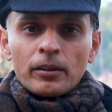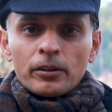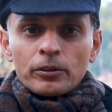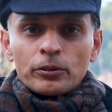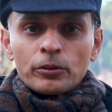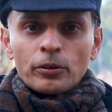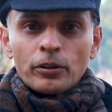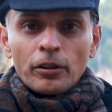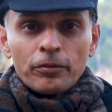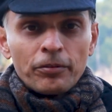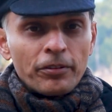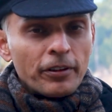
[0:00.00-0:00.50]

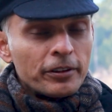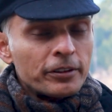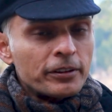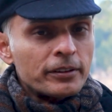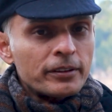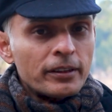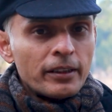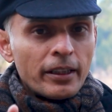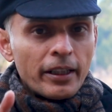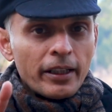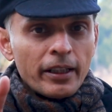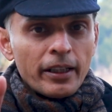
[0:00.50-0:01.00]
So the
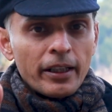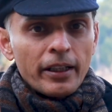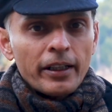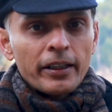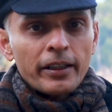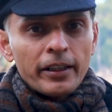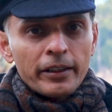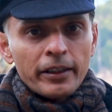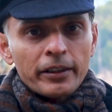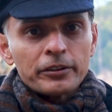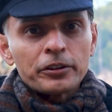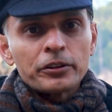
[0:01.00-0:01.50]
first
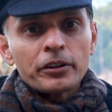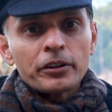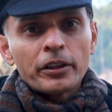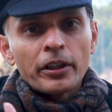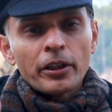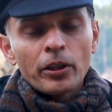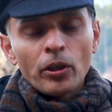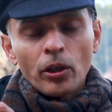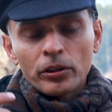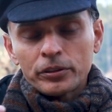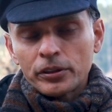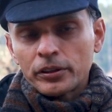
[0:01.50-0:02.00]
ingredient is
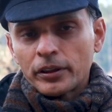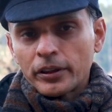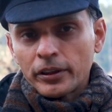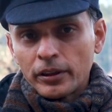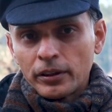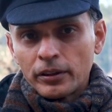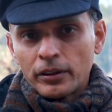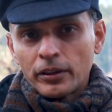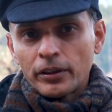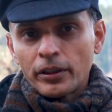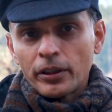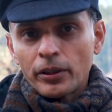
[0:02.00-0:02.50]

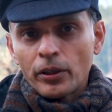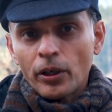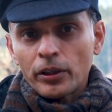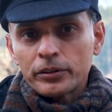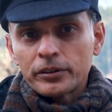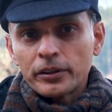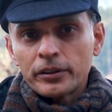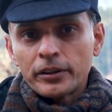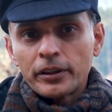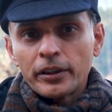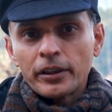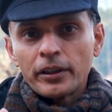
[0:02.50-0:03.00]
curiosity.
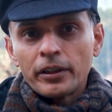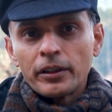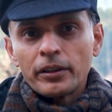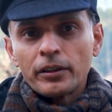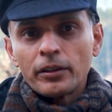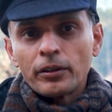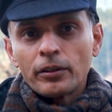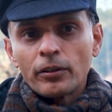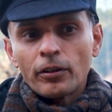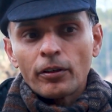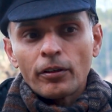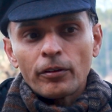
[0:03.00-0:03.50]

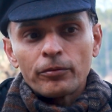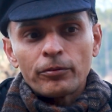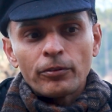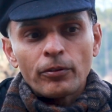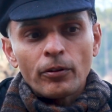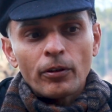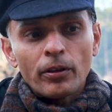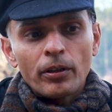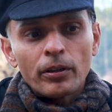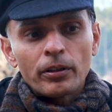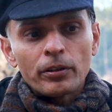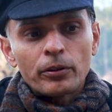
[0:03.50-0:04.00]
Curiosity
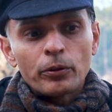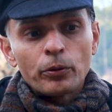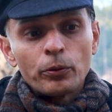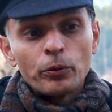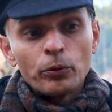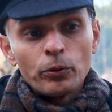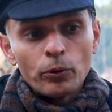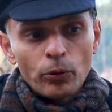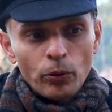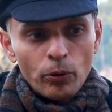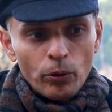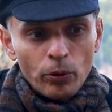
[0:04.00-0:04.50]
to
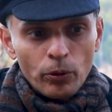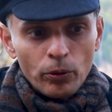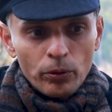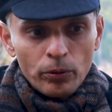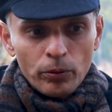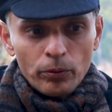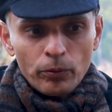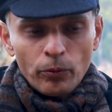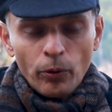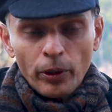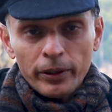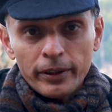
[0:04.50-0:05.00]
know
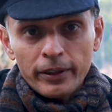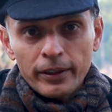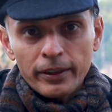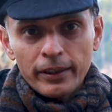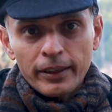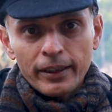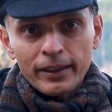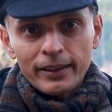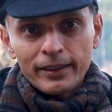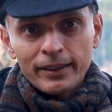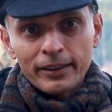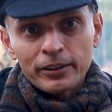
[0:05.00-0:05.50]
what
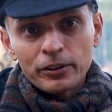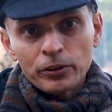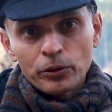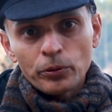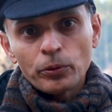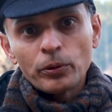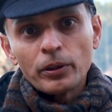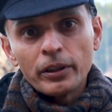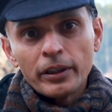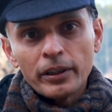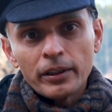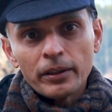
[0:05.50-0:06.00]
this
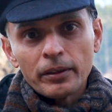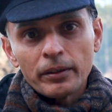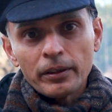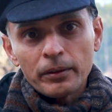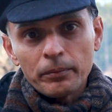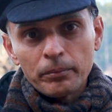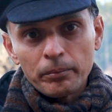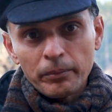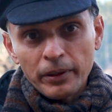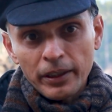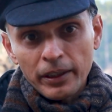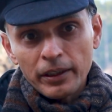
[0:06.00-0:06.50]
truly
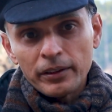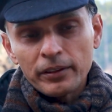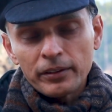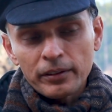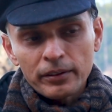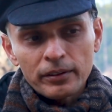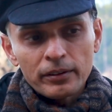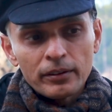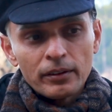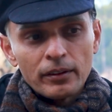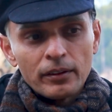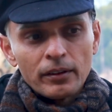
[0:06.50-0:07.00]

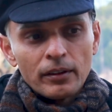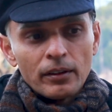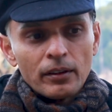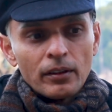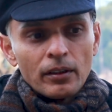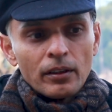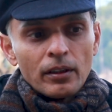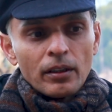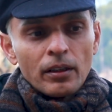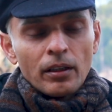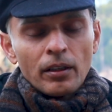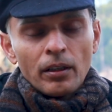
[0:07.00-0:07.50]
means.
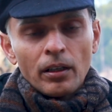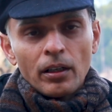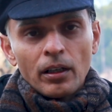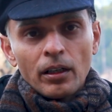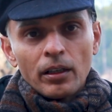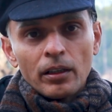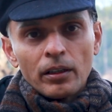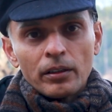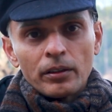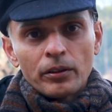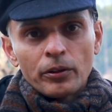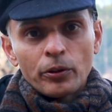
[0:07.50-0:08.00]

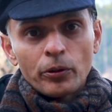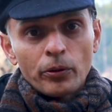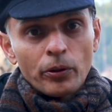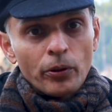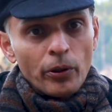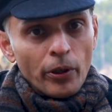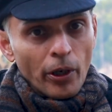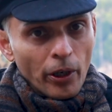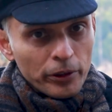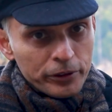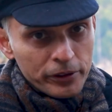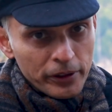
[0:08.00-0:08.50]

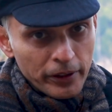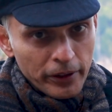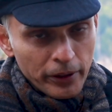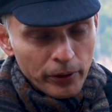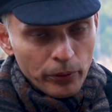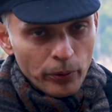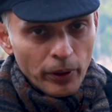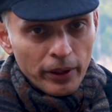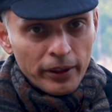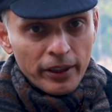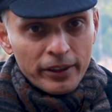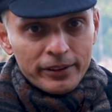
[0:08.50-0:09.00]
Curiosity
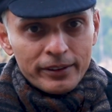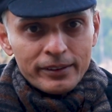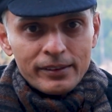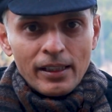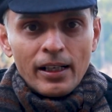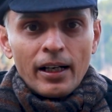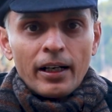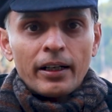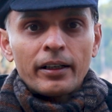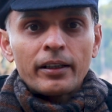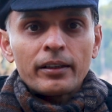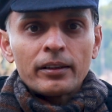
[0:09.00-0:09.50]
to
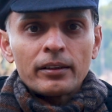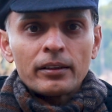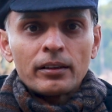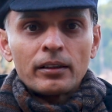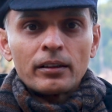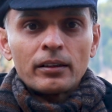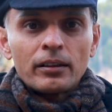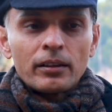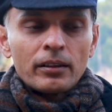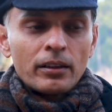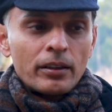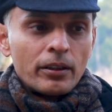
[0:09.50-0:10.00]
understand.
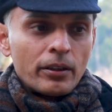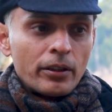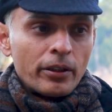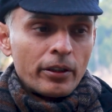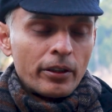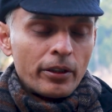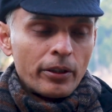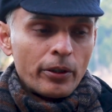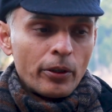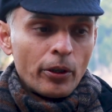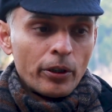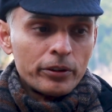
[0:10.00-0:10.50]

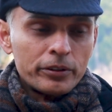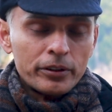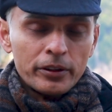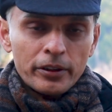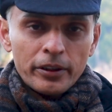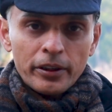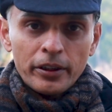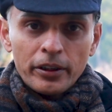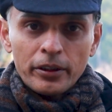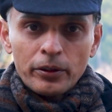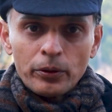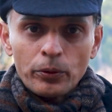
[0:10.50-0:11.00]

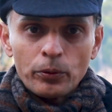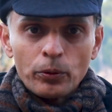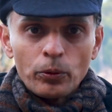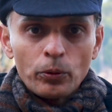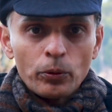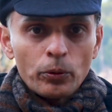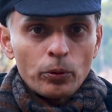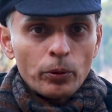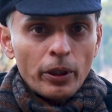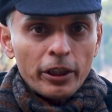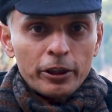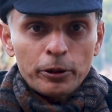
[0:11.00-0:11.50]
Curiosity
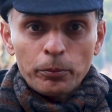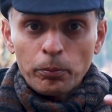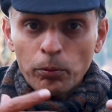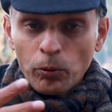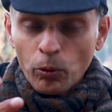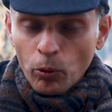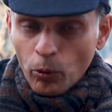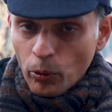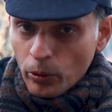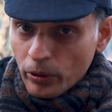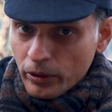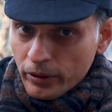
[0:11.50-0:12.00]
to
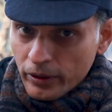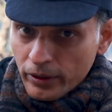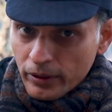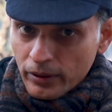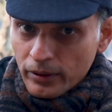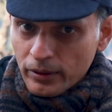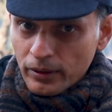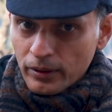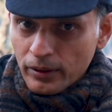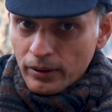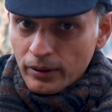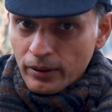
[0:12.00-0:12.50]
explore
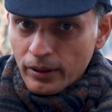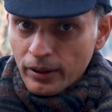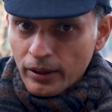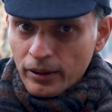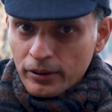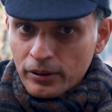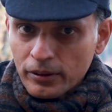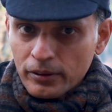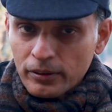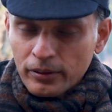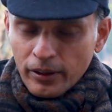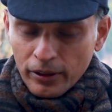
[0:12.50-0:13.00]

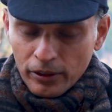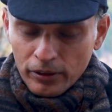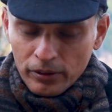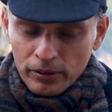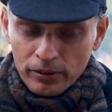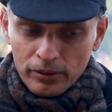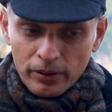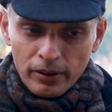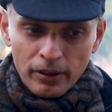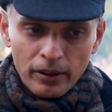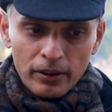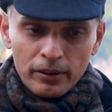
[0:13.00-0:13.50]
this
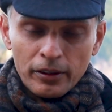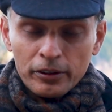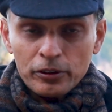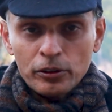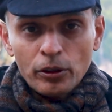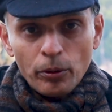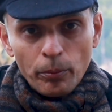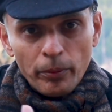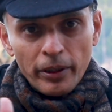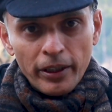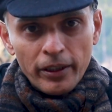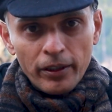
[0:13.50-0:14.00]

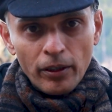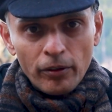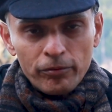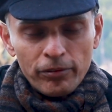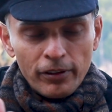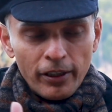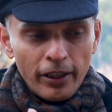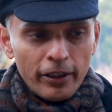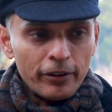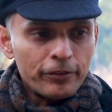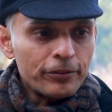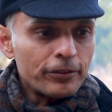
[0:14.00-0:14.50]
domain of
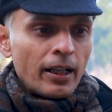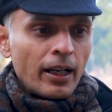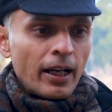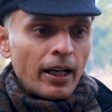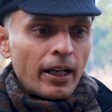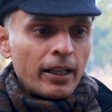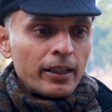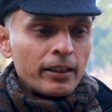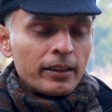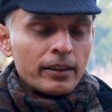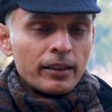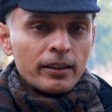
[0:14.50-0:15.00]
life.
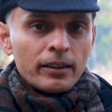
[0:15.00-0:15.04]
And